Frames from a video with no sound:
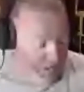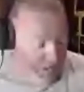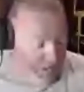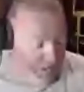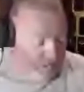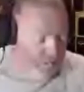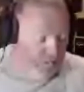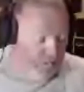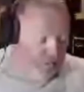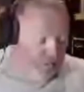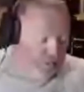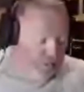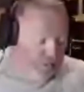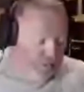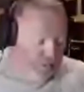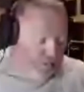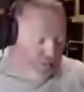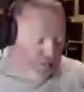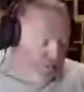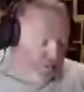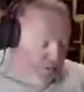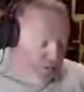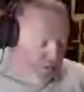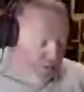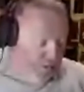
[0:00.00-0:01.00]
the
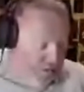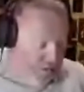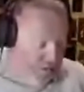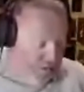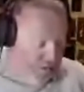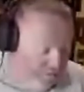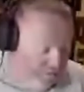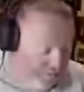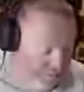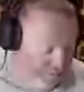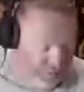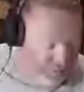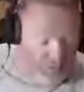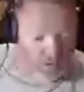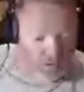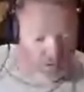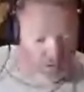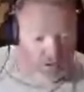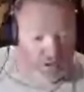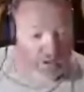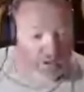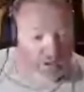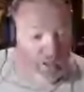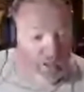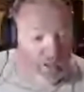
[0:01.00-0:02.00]
there's 6
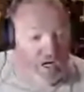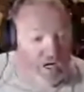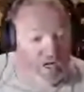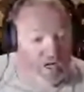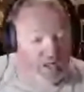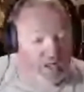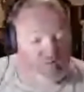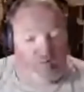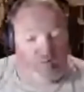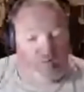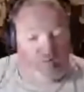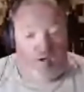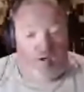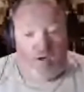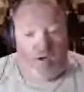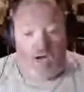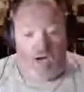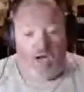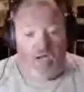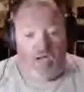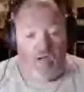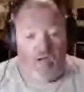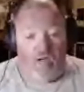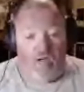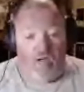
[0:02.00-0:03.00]
guys from
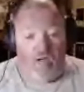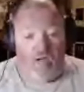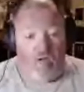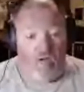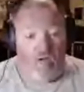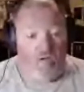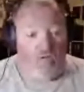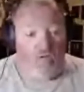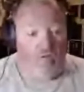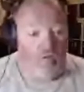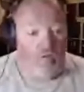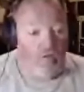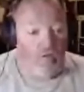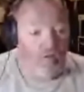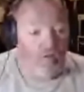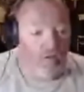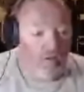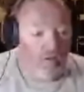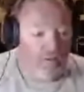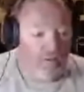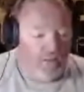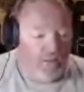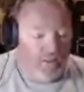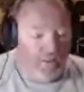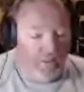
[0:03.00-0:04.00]
Ohio in
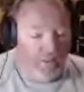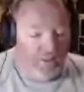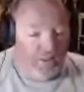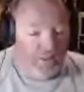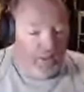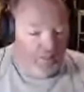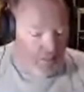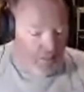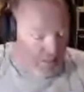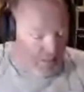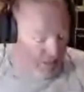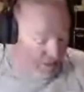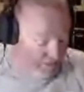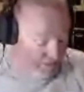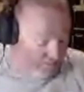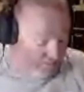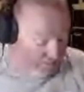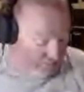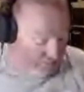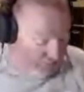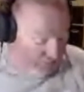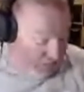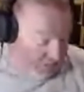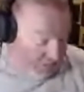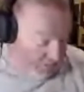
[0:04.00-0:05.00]
the TBF.
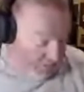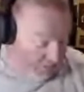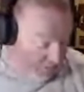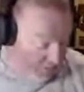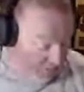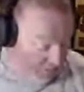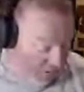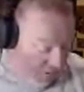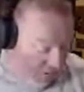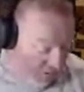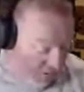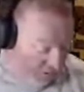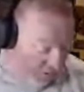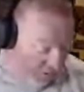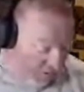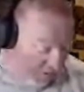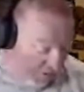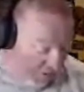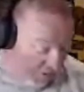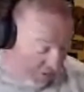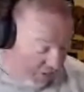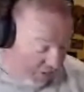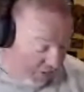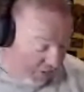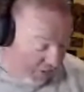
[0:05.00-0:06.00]
They are out
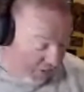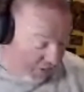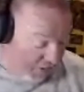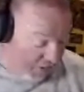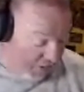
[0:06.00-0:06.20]
in.